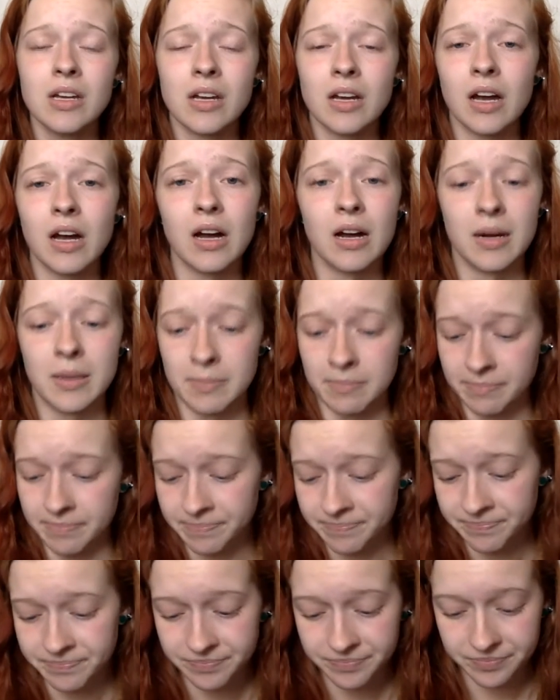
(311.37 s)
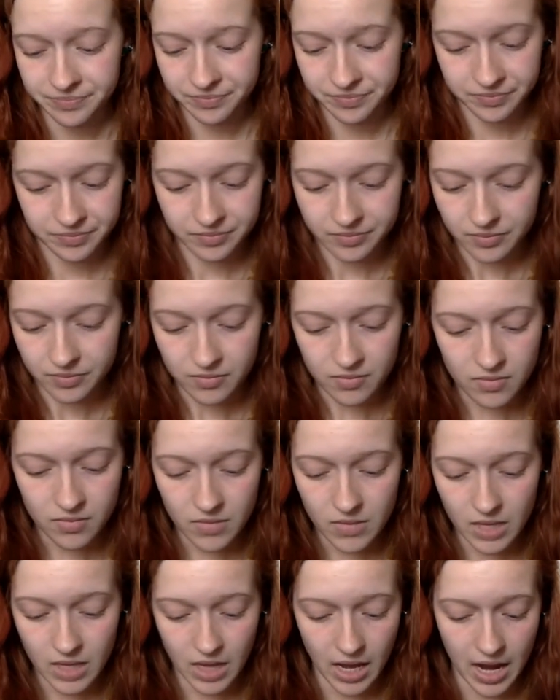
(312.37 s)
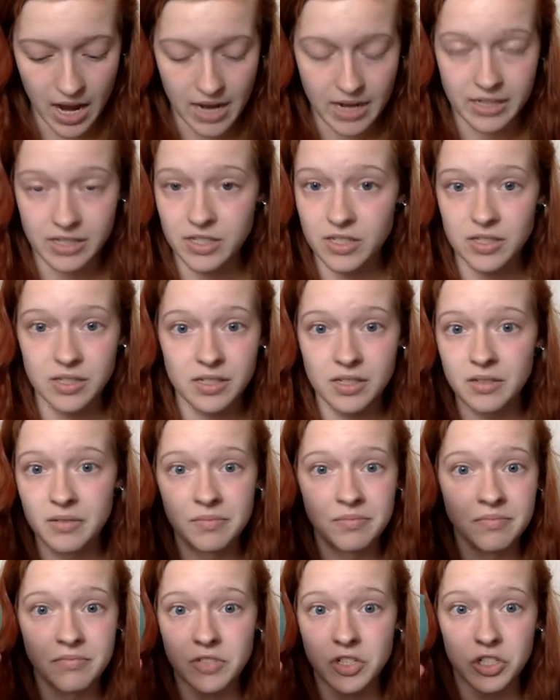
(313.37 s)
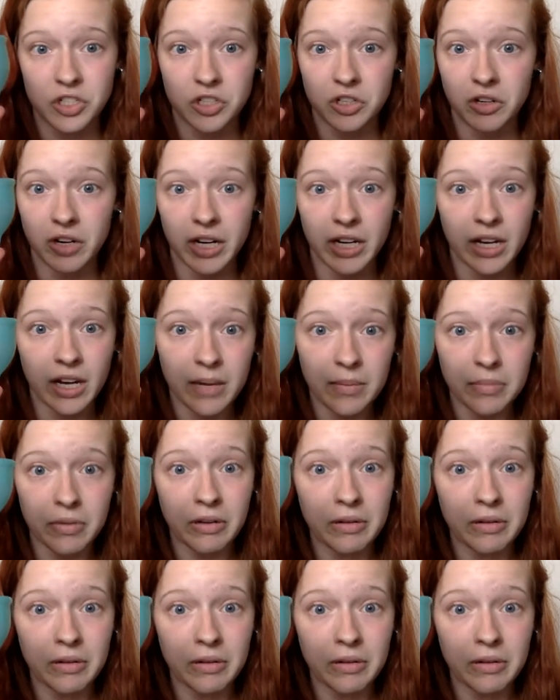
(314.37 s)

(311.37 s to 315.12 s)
Um, and it's just a great cup.